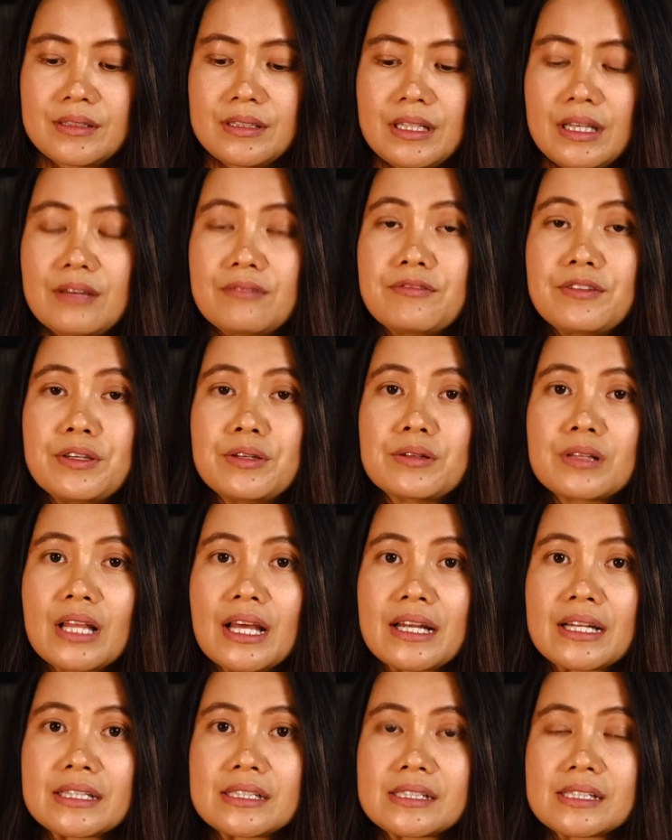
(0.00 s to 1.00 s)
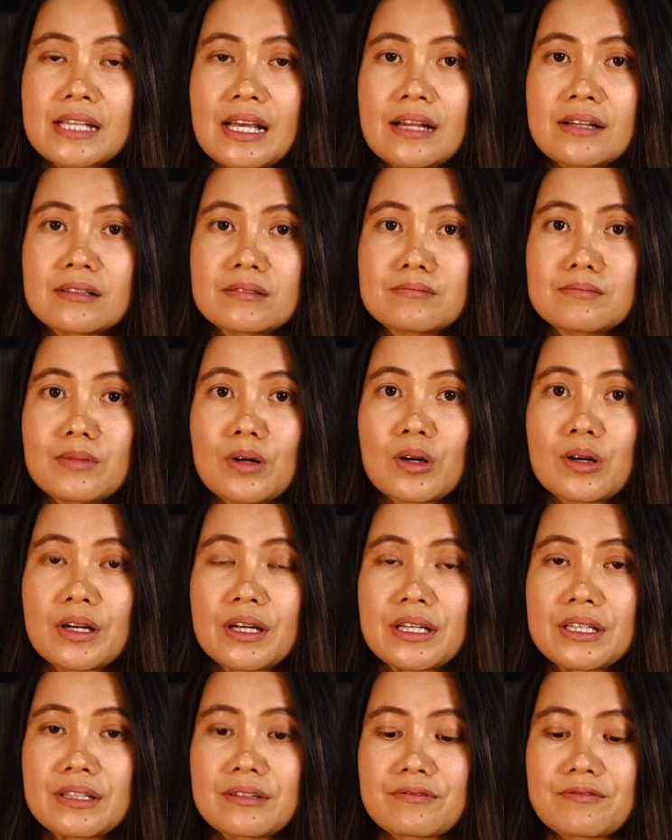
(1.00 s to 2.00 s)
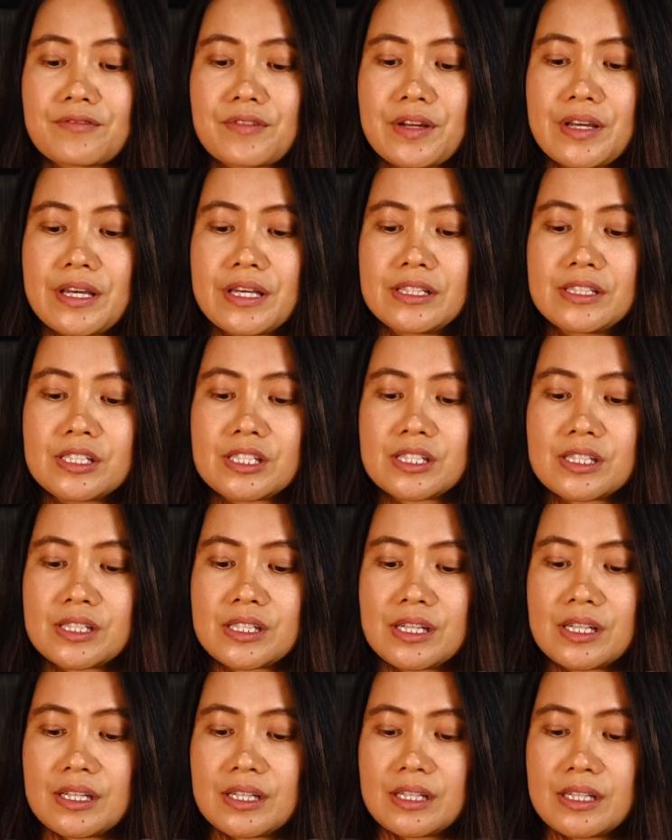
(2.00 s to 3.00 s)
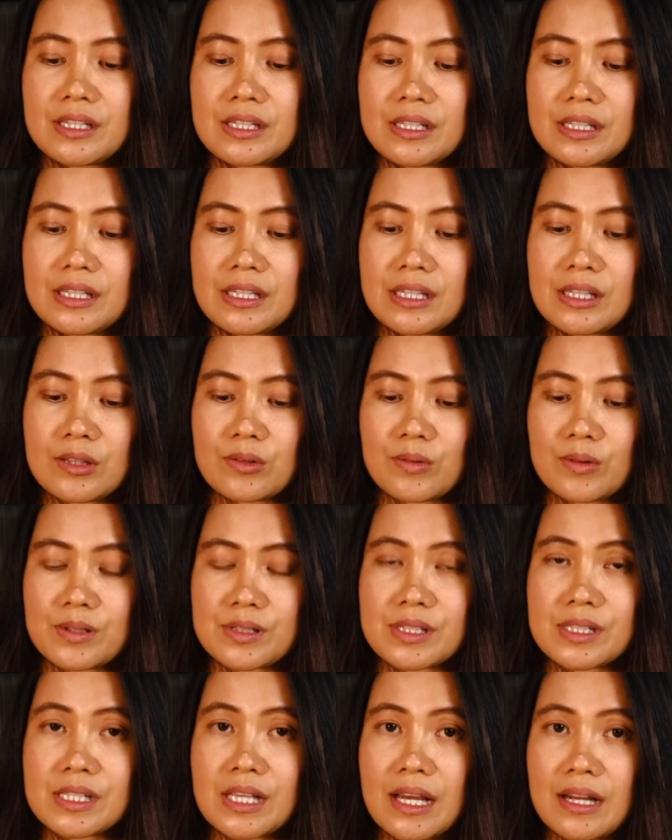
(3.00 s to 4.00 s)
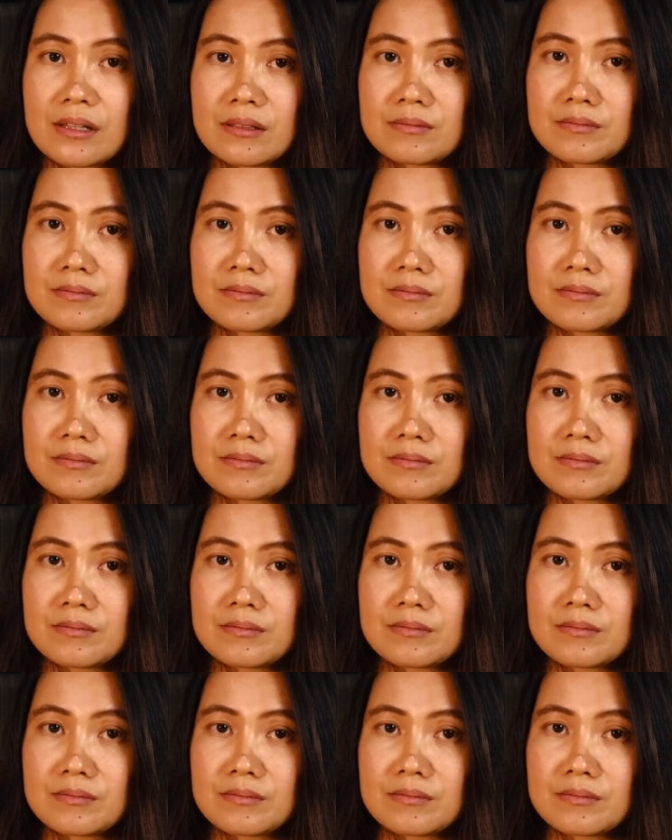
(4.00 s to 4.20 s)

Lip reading: If you let it settle more in the fridge, it will settle